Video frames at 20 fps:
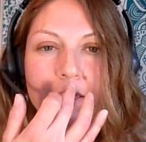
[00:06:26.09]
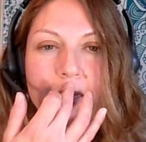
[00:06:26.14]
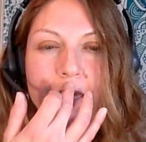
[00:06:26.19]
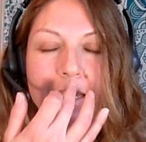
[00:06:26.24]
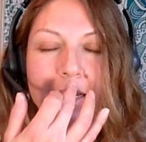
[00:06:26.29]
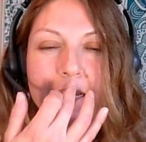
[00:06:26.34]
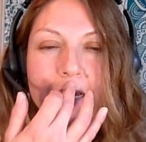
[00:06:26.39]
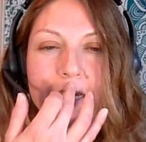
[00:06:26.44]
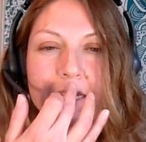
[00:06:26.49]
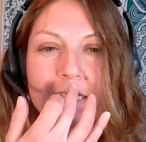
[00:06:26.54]

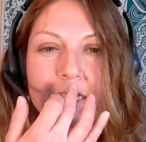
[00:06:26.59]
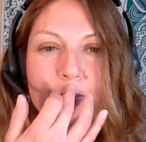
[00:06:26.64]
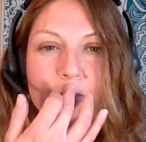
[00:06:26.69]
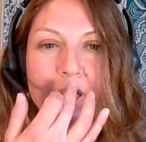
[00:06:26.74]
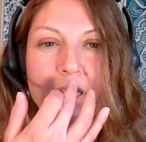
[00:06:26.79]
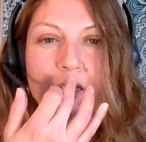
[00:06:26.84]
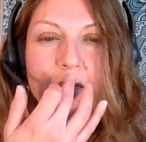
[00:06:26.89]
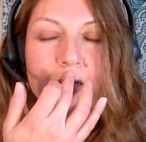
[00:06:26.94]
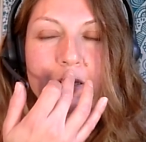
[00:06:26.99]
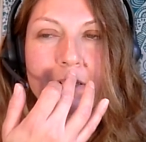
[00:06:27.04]
that has
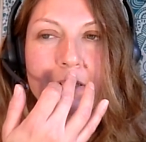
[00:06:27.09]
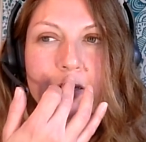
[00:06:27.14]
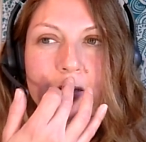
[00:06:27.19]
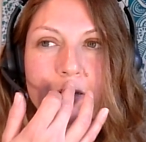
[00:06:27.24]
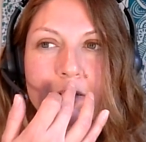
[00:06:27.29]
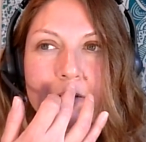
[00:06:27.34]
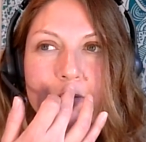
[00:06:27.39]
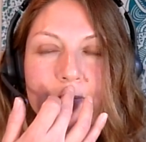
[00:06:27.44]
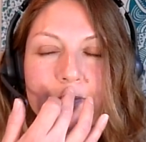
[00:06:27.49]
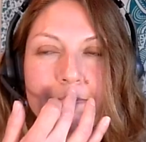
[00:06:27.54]

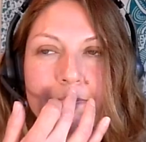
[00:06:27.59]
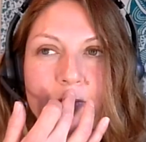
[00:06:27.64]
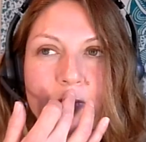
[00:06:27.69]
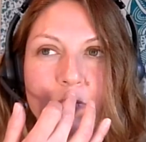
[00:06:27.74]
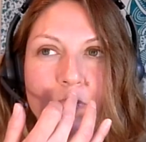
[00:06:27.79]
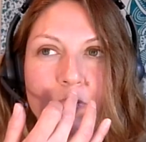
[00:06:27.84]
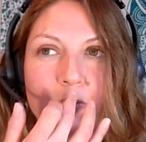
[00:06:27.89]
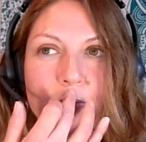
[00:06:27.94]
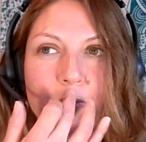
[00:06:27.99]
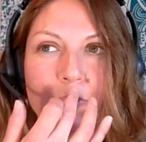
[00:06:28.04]
been
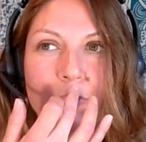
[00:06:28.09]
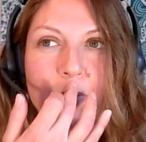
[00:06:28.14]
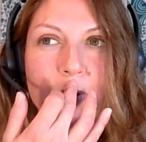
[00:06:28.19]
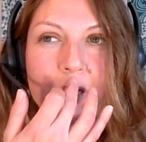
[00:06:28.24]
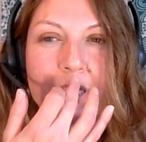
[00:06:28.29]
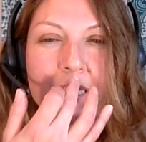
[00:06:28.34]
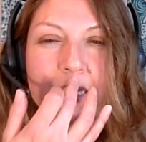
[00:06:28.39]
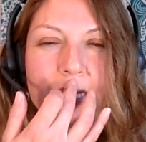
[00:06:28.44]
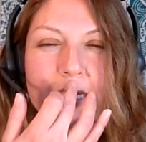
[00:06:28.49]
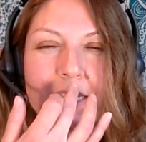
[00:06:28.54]

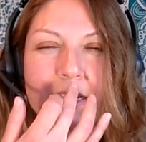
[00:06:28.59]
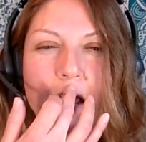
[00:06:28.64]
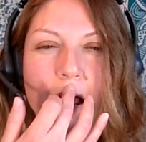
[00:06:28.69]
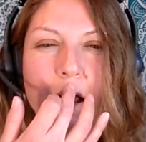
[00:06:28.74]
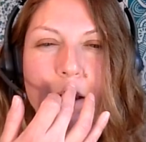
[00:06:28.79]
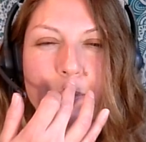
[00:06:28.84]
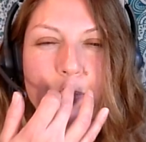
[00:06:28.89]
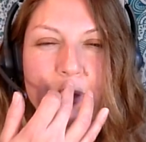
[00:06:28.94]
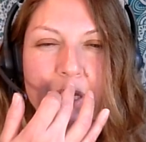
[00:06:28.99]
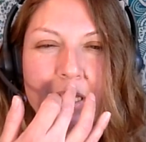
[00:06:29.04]

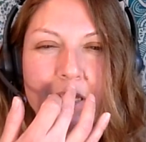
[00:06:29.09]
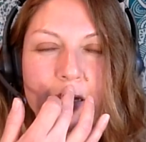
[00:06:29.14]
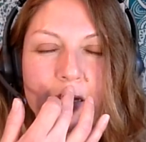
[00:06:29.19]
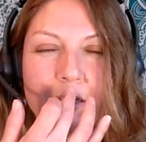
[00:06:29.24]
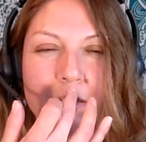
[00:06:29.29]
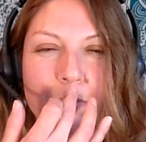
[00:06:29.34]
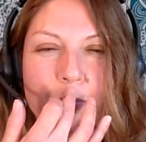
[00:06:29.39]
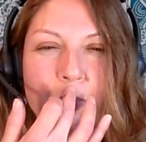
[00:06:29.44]
stopping